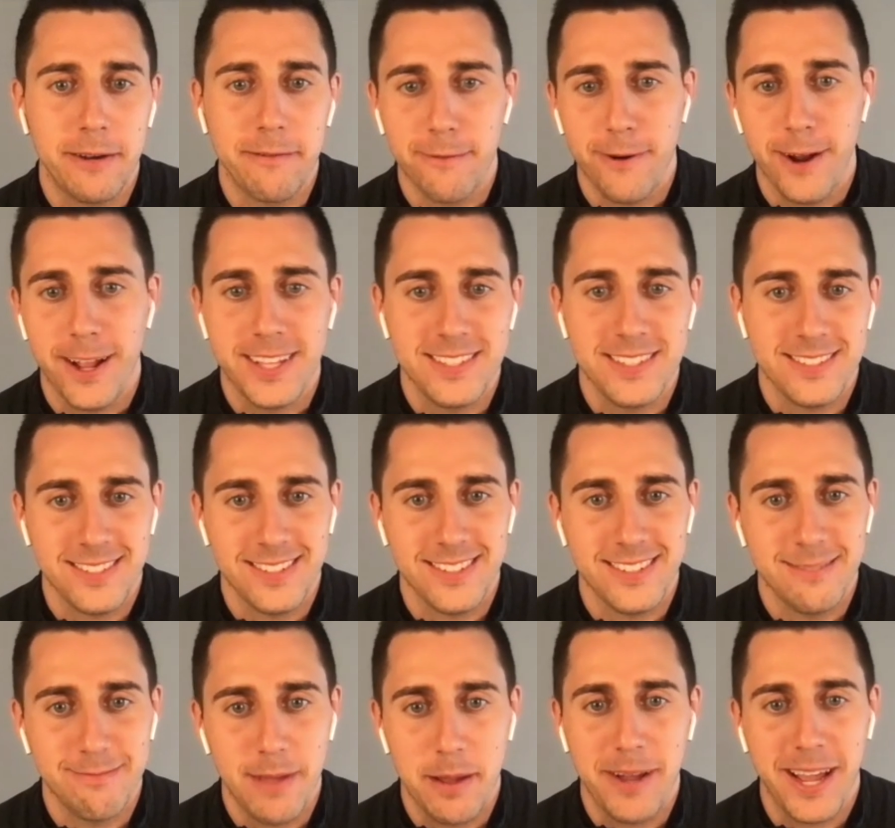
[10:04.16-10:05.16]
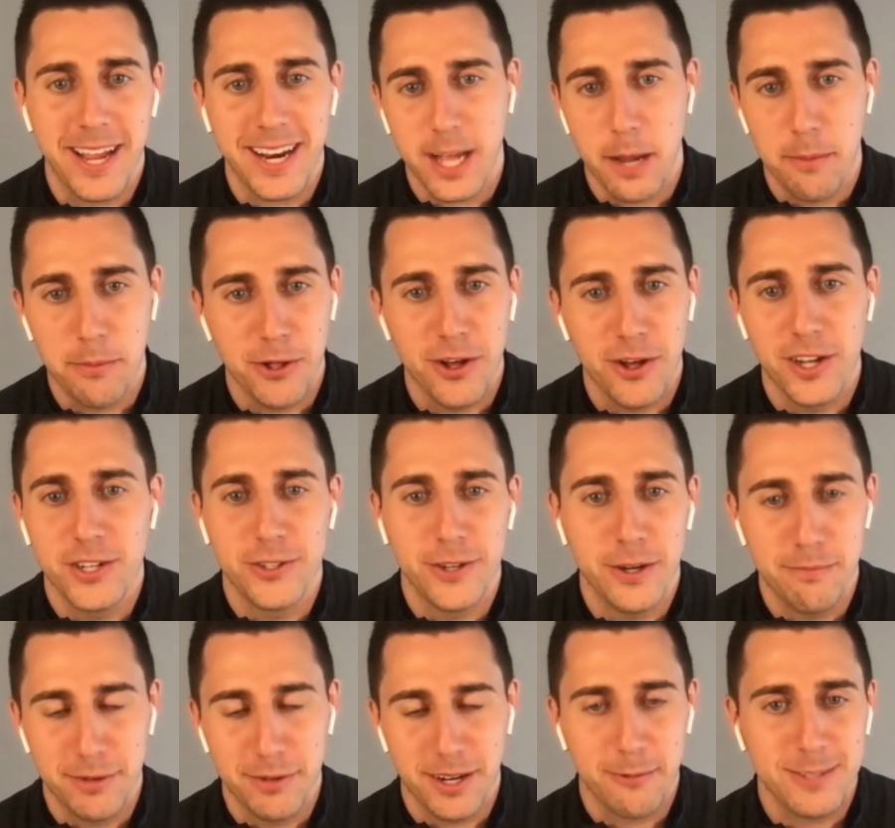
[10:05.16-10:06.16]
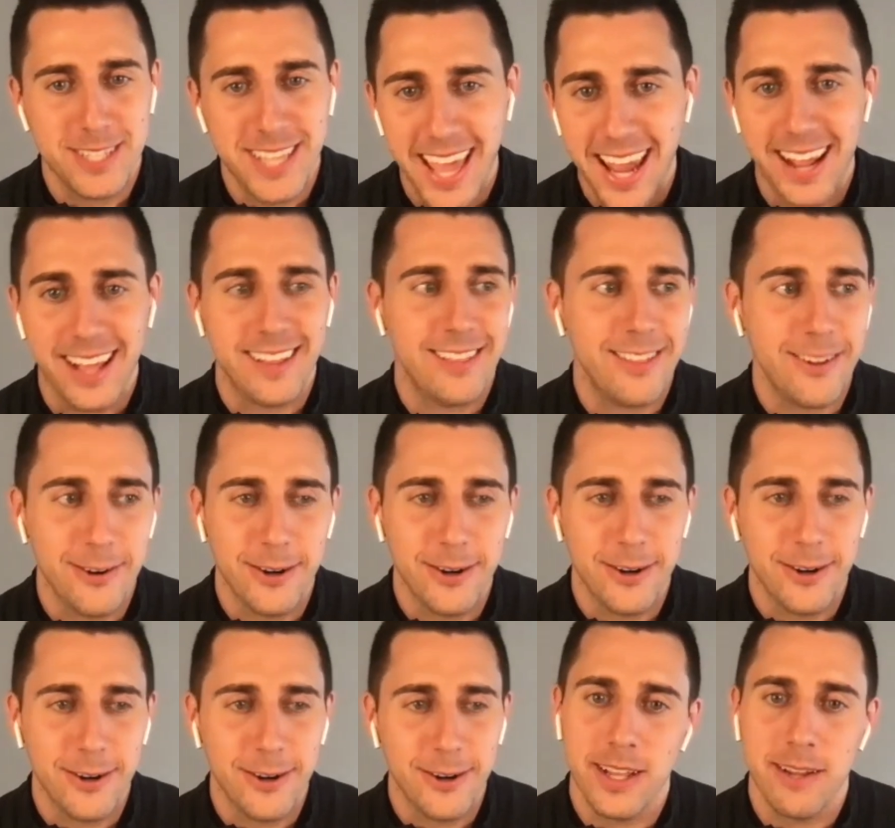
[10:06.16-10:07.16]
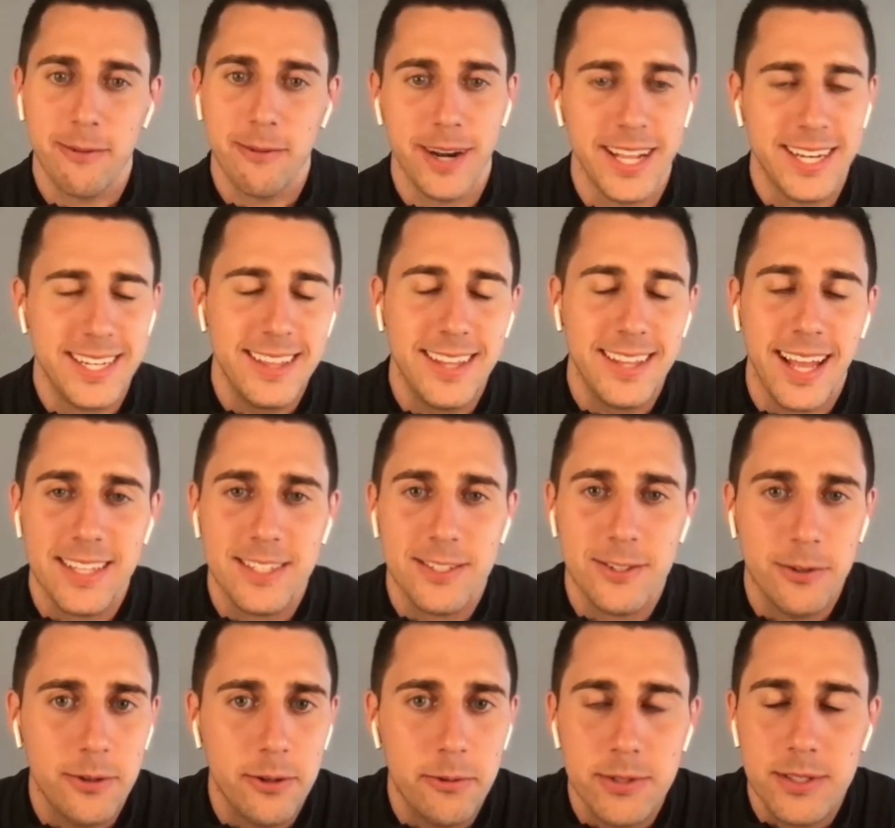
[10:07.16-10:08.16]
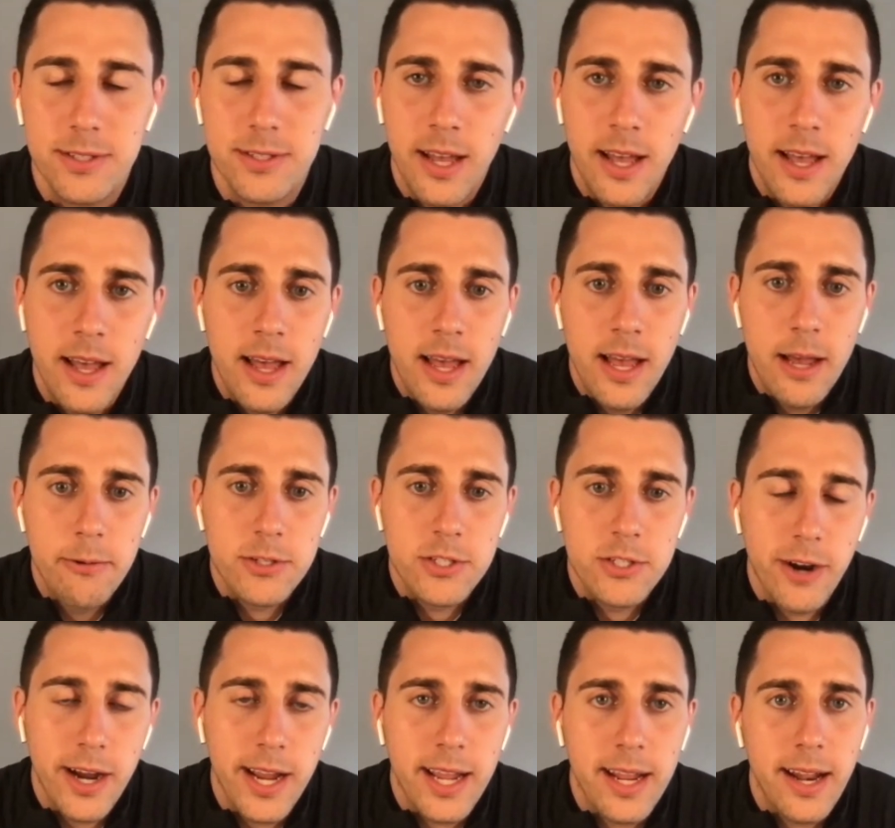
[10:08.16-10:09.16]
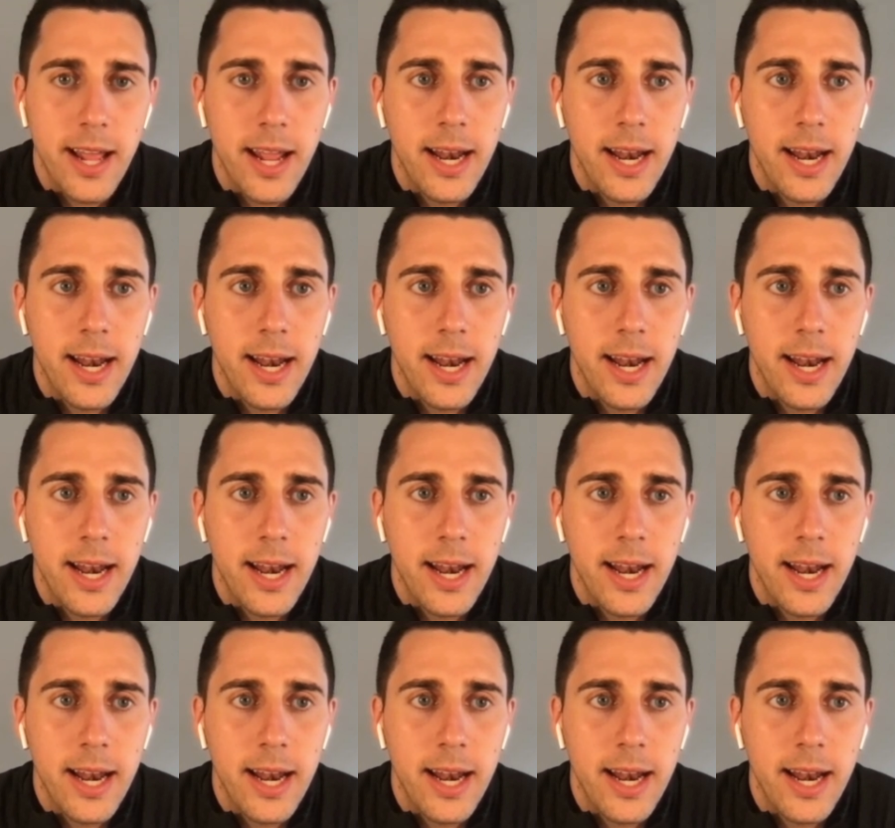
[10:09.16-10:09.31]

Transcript: friends and maybe I had a couple hundred, but I was getting 30, 40 when I did that. So it was, it was great.